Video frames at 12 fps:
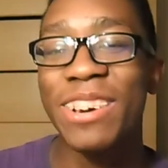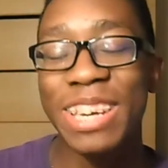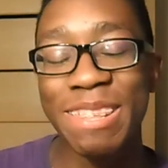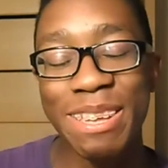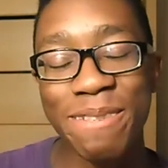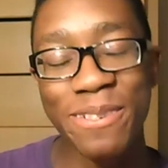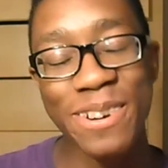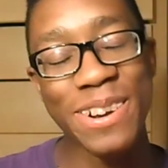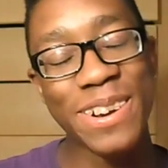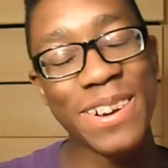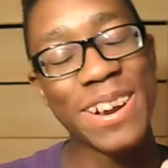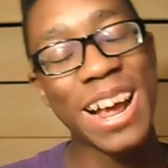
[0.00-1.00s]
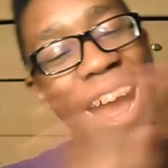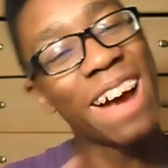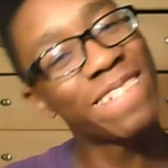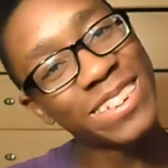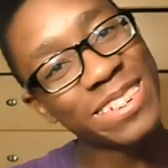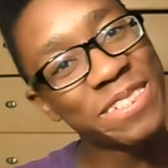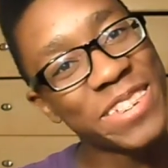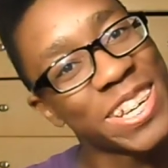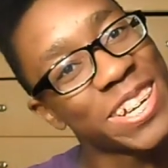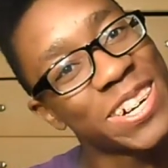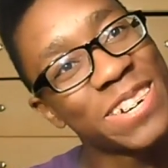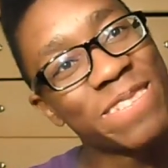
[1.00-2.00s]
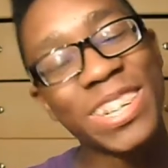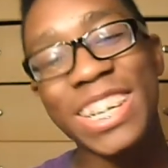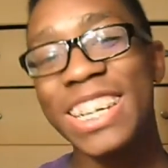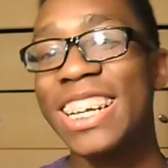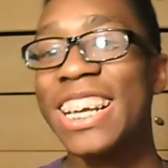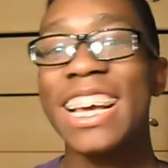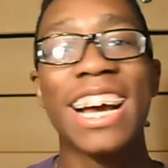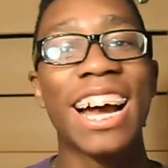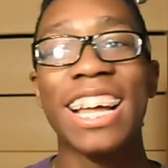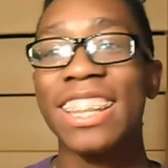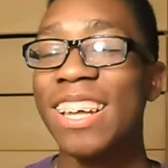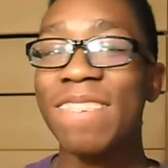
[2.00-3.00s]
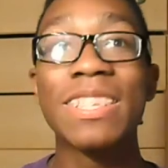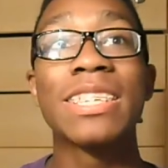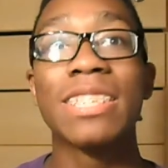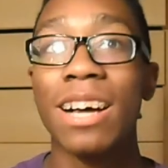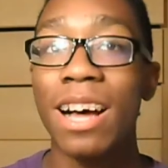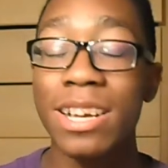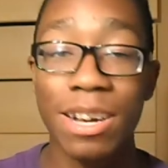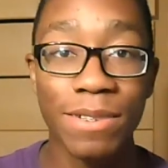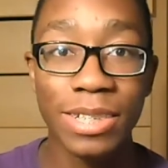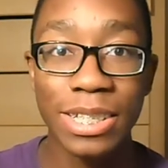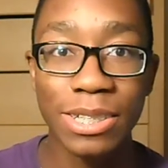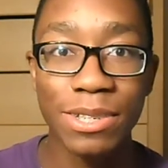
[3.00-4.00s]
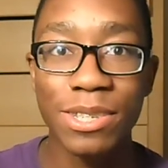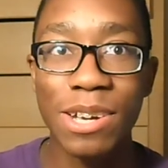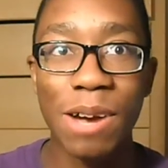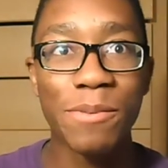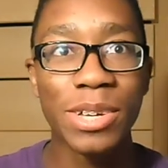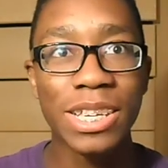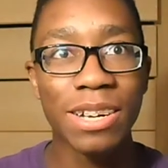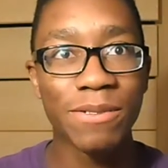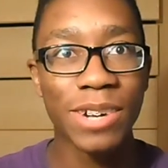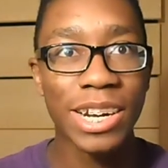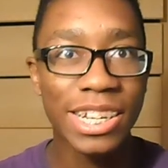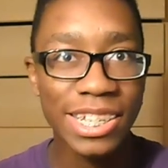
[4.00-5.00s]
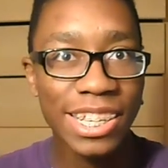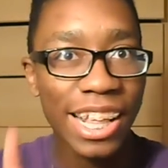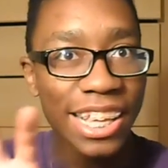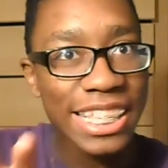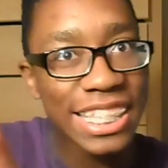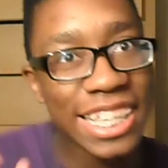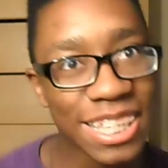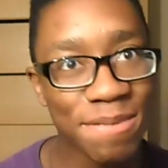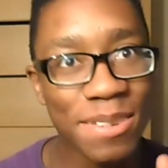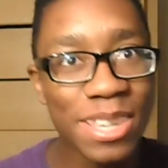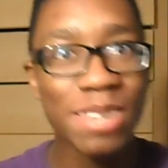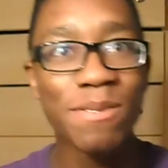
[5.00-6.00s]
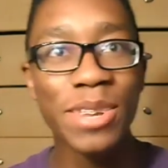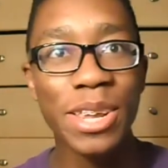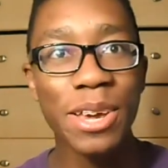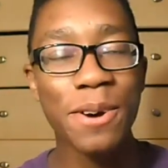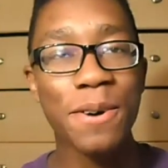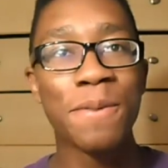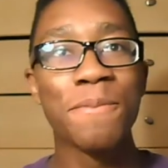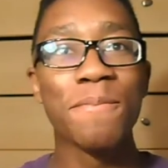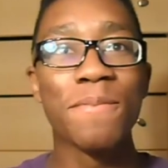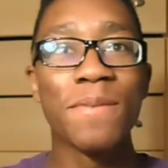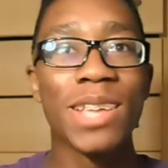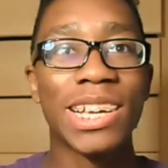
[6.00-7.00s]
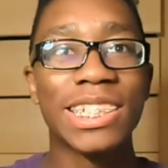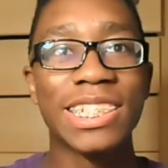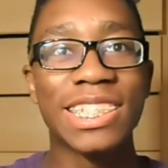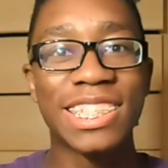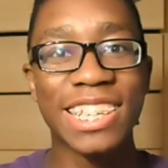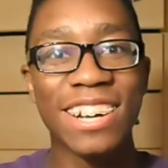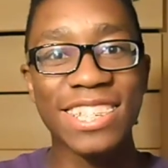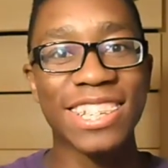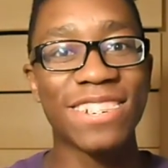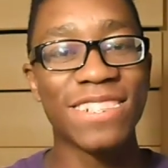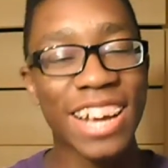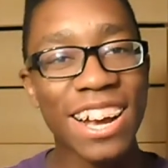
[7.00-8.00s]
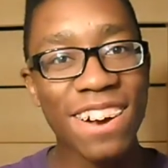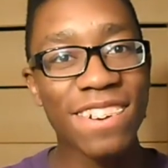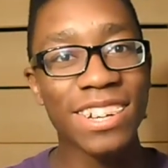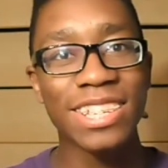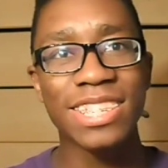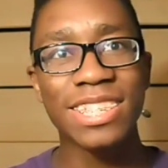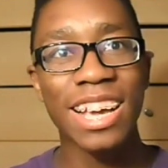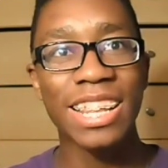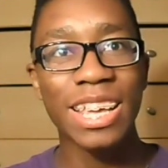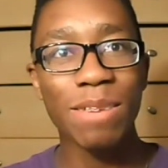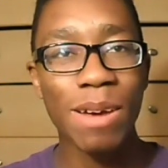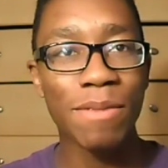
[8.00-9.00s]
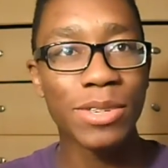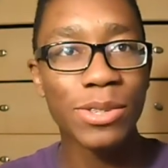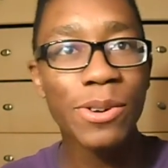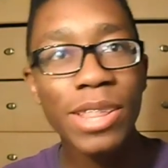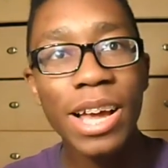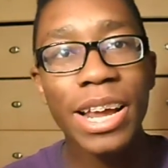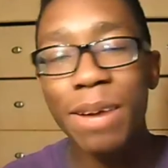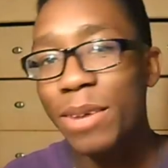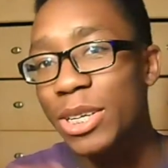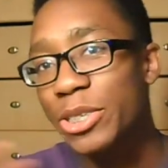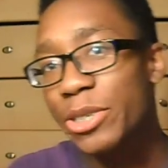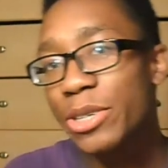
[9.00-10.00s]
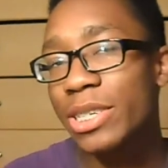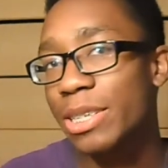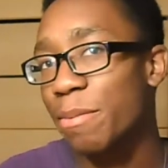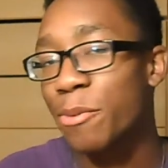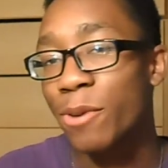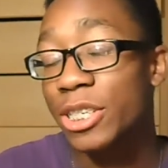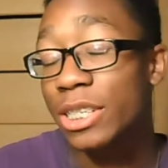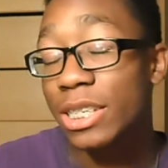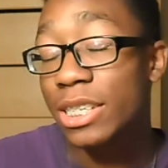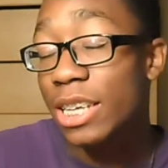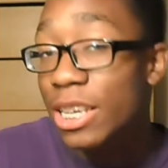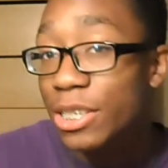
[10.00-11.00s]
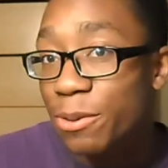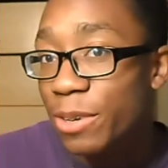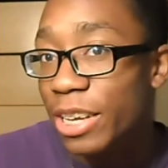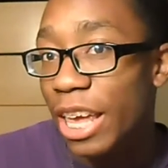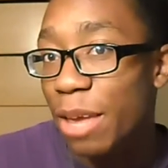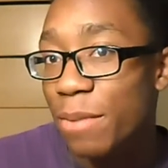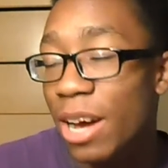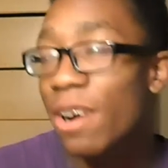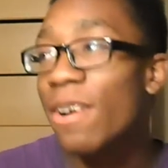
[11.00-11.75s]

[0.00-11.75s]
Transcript: but I'll keep that for after the video. But I love the song, I really do, so I'm really ready to like see this music video and just see how it's gonna go down, because I think it might have a storyline. I'm not sure, because I remember watching the teaser when it came